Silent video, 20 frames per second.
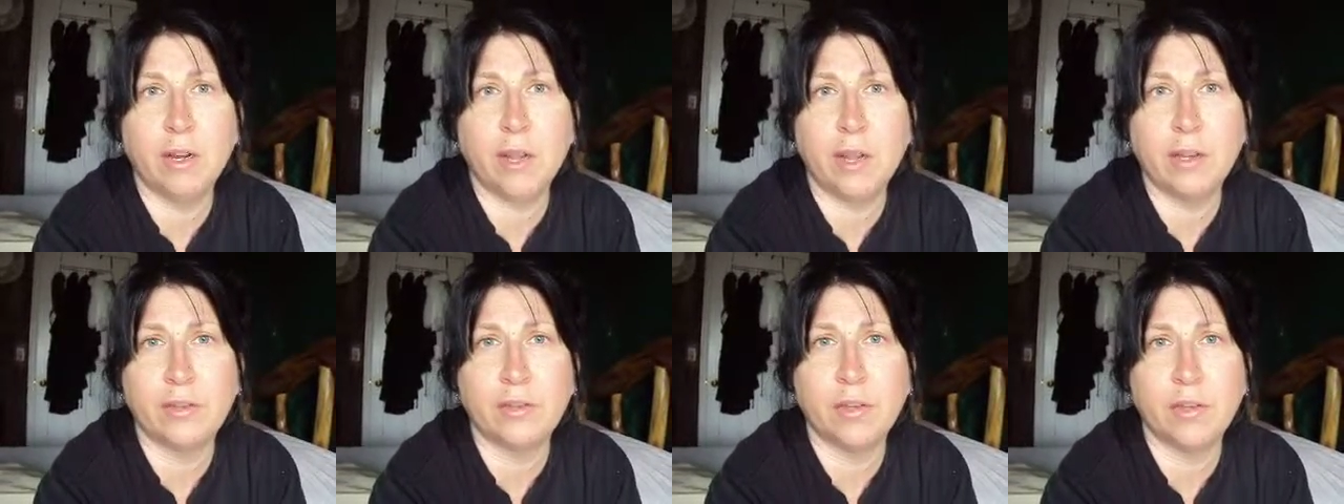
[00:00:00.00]

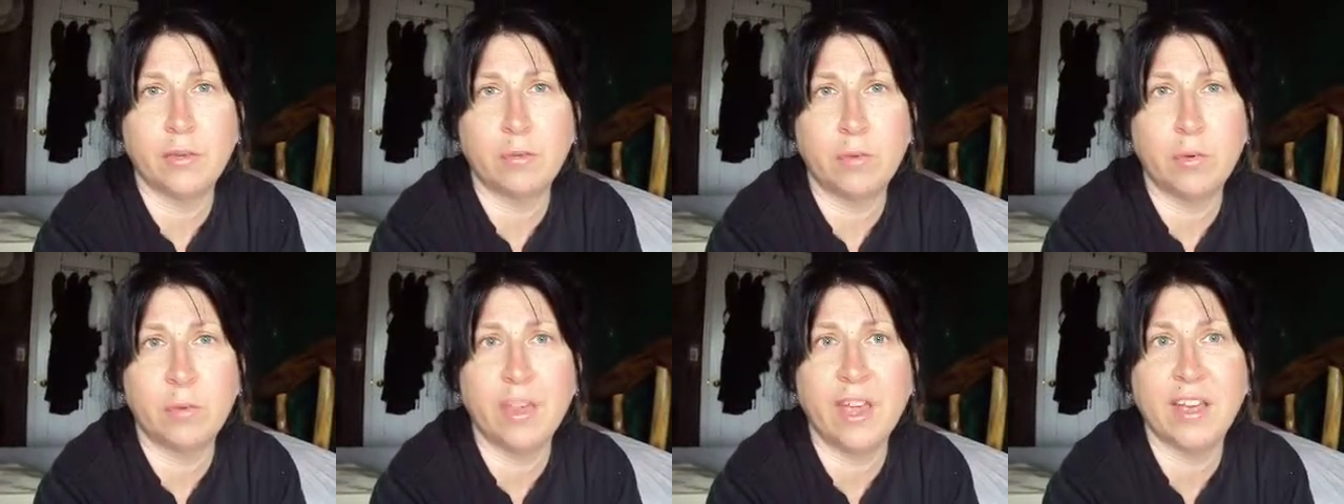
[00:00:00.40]
And I
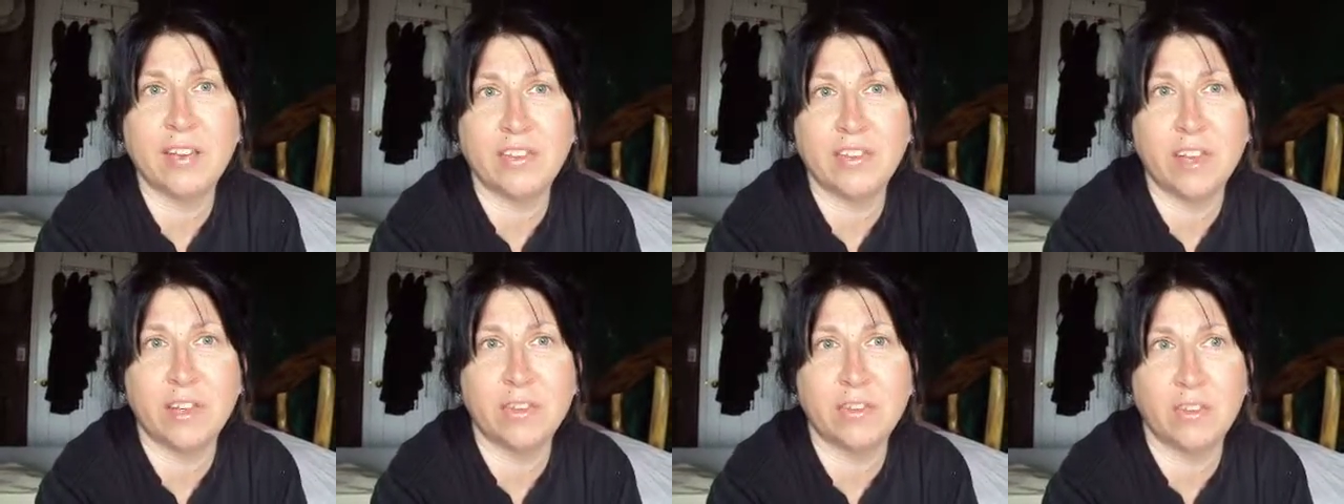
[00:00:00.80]
says, well,
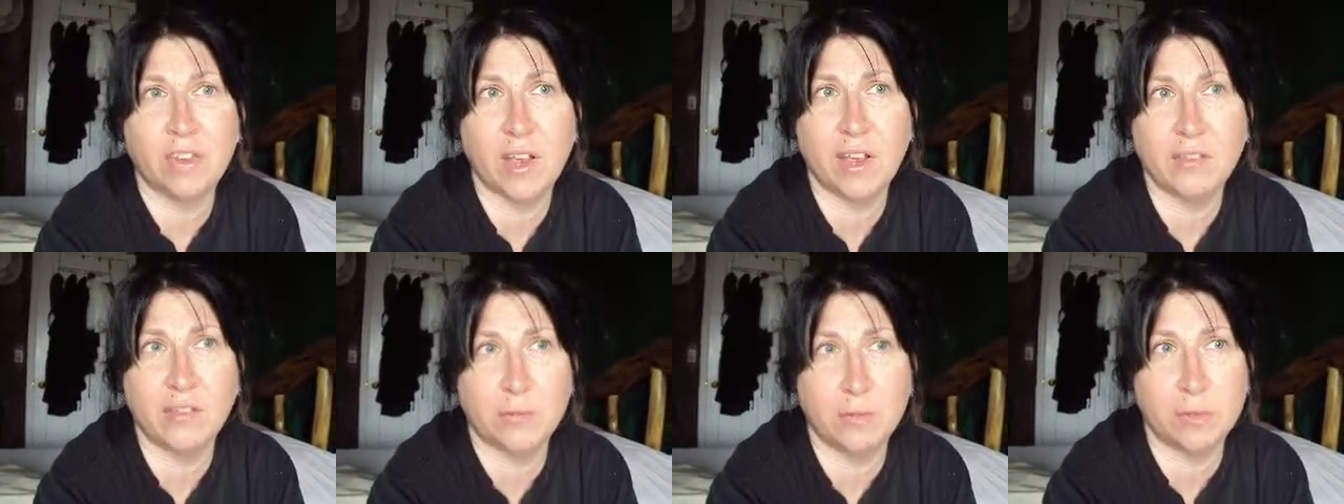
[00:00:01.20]
that sounds
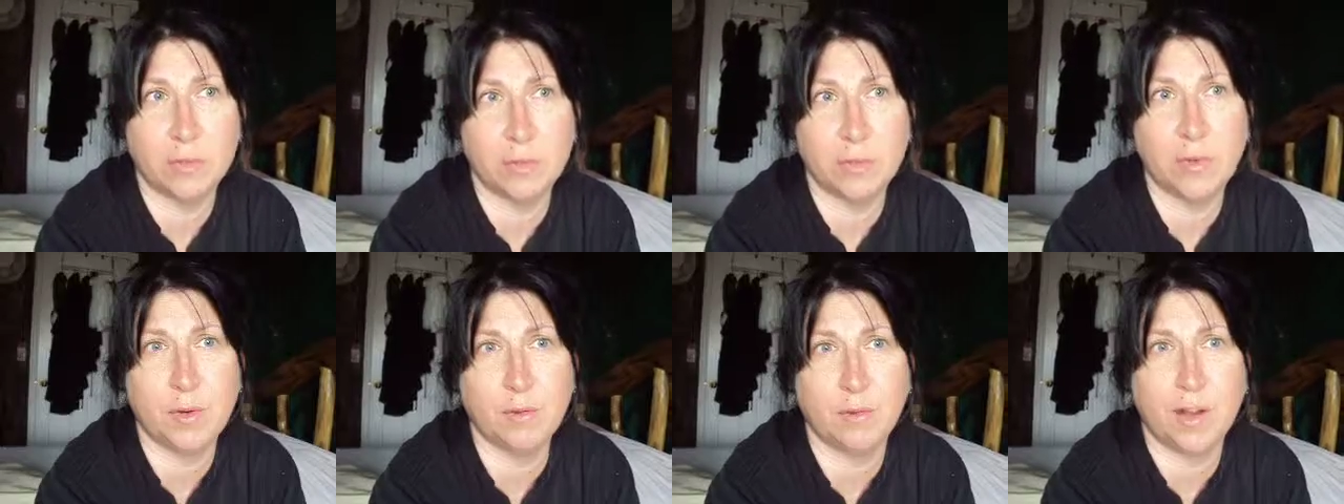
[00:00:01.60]
awesome
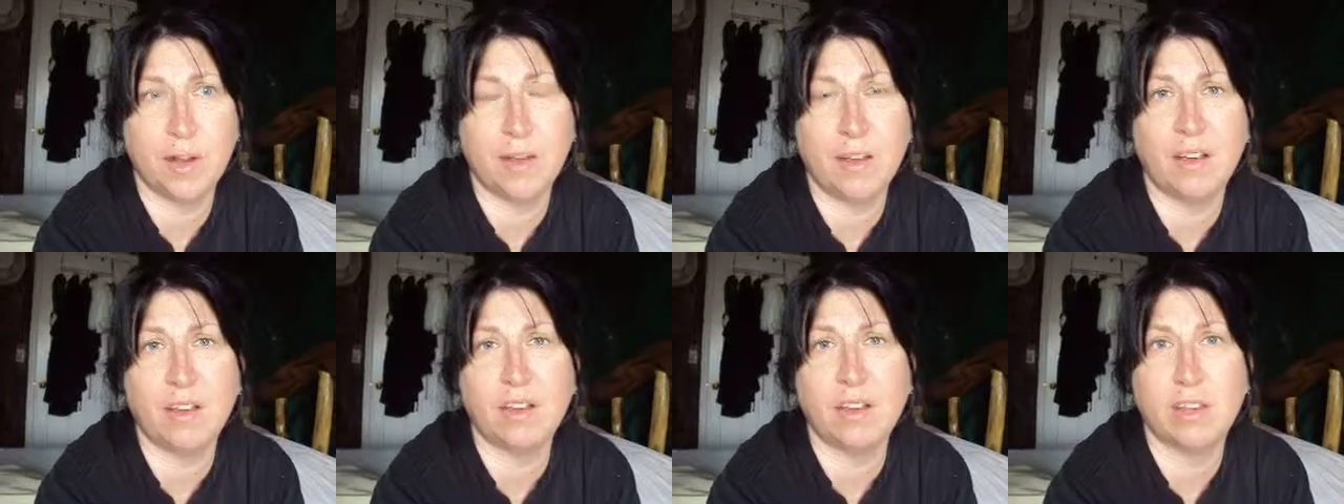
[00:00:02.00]
to me
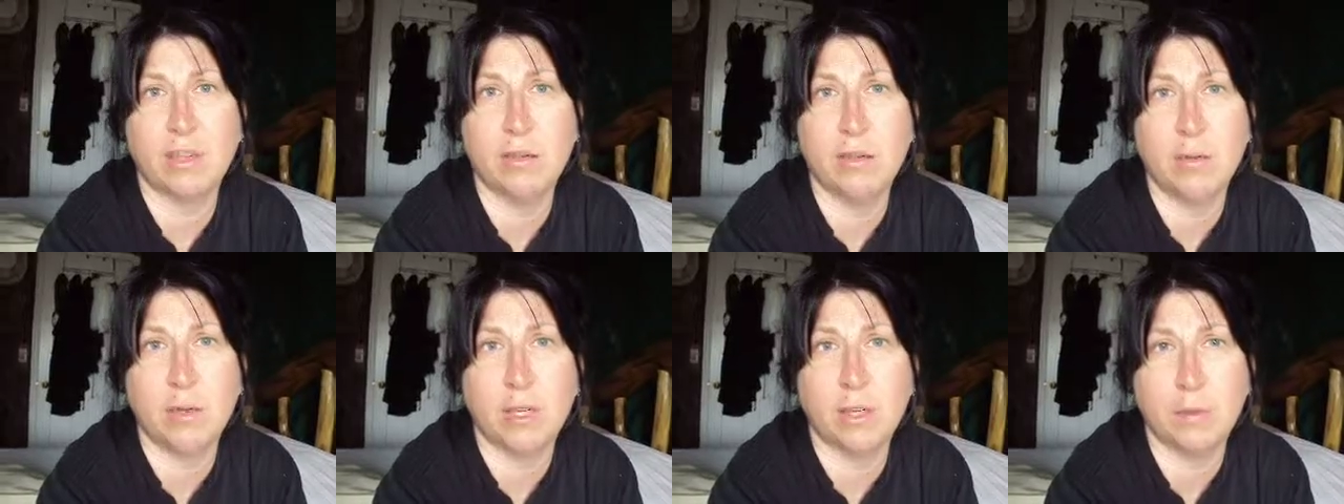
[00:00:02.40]
right now.
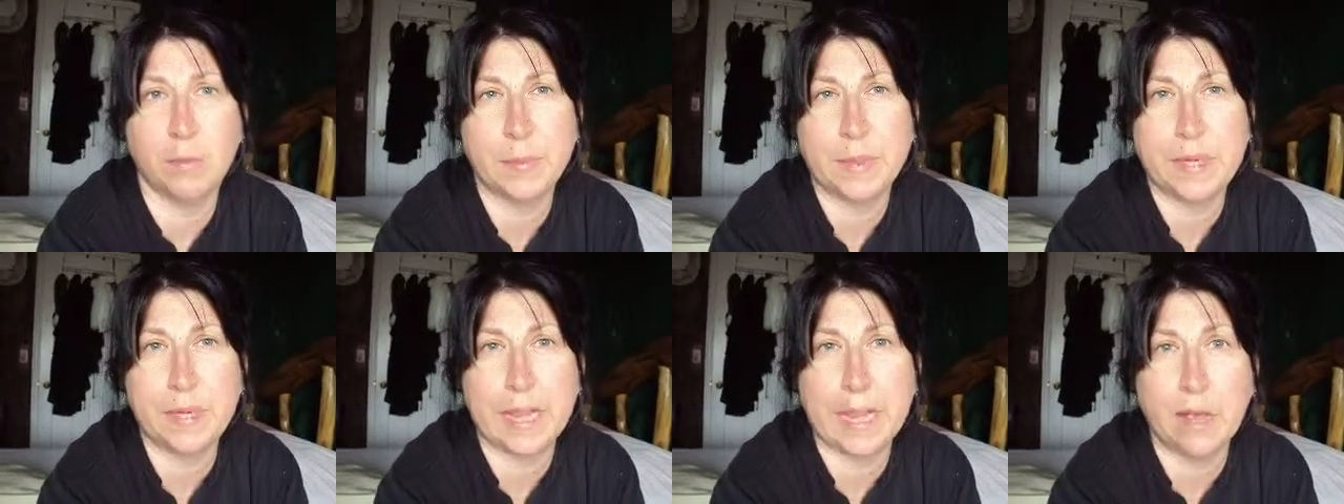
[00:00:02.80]
Can you kill
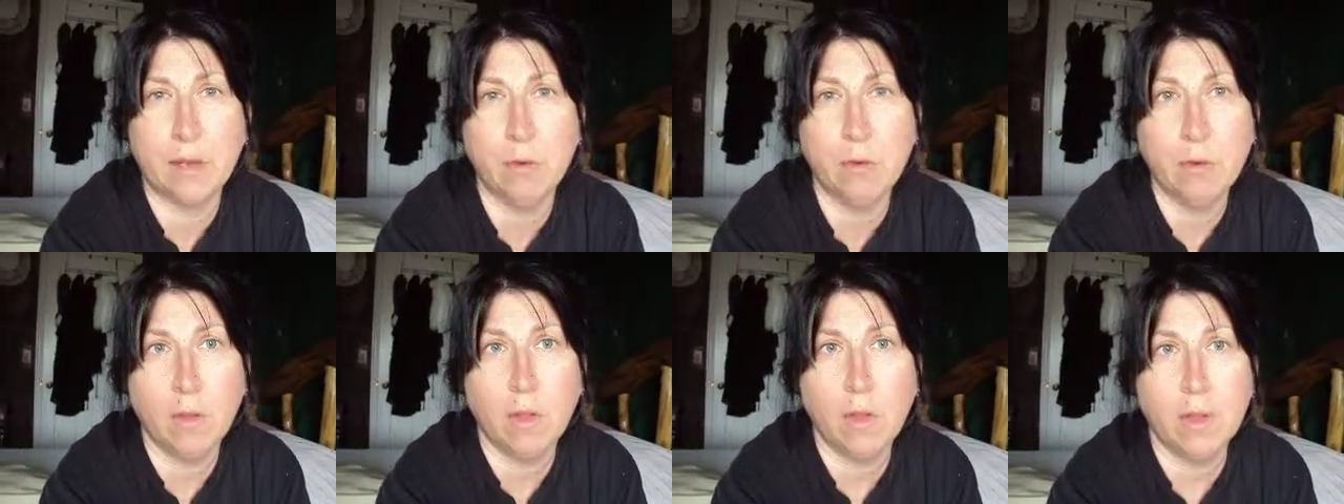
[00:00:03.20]
me
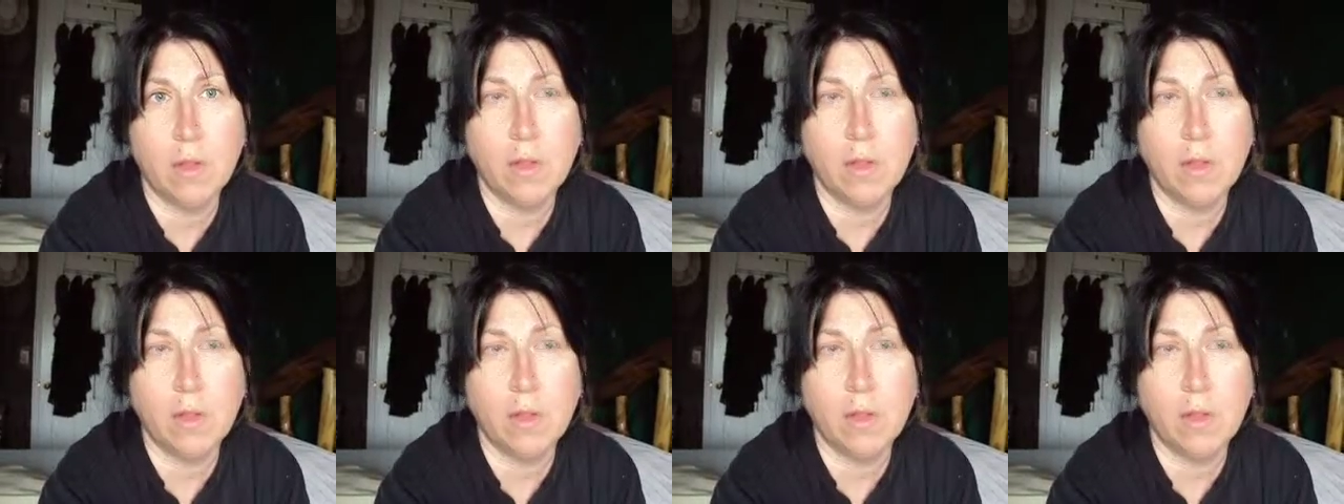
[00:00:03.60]
now?